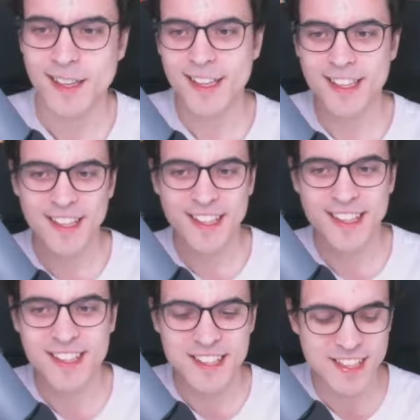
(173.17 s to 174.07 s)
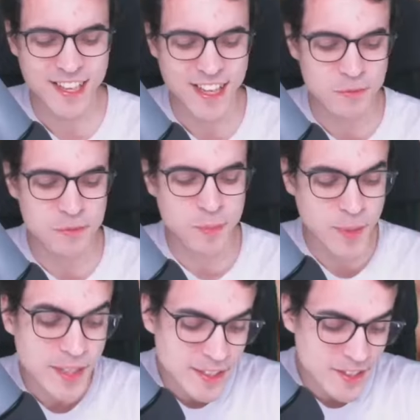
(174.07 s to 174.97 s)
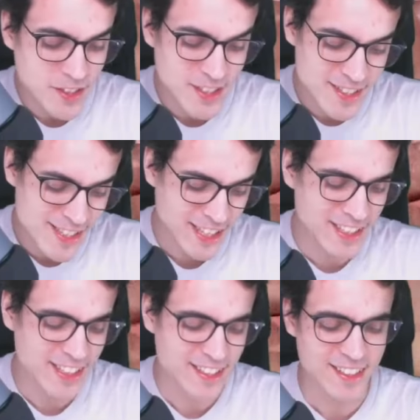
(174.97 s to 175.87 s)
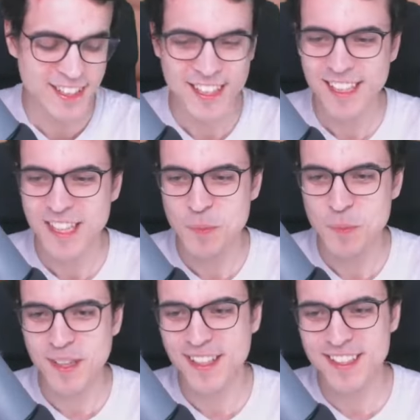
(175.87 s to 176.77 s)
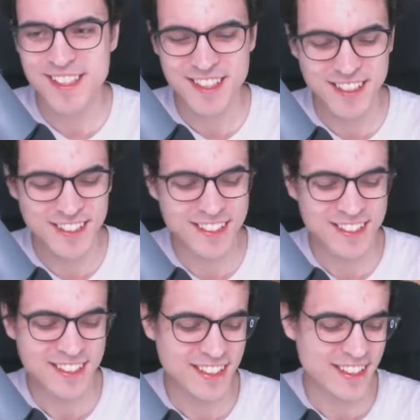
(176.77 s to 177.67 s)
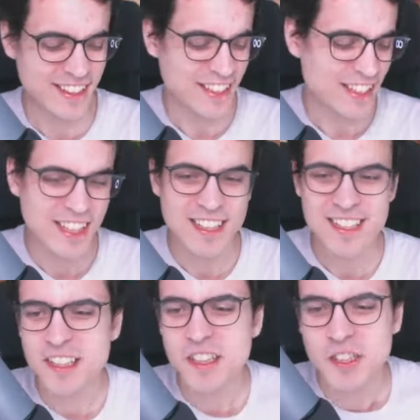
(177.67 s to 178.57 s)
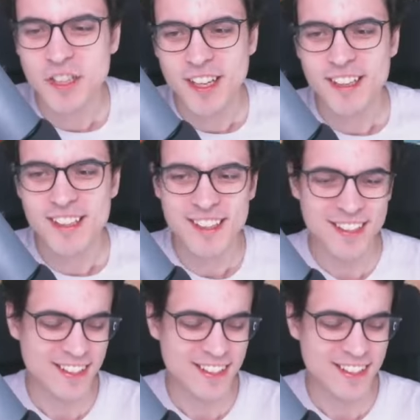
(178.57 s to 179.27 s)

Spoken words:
It is a repeated card, sadly, but it's still a good hit.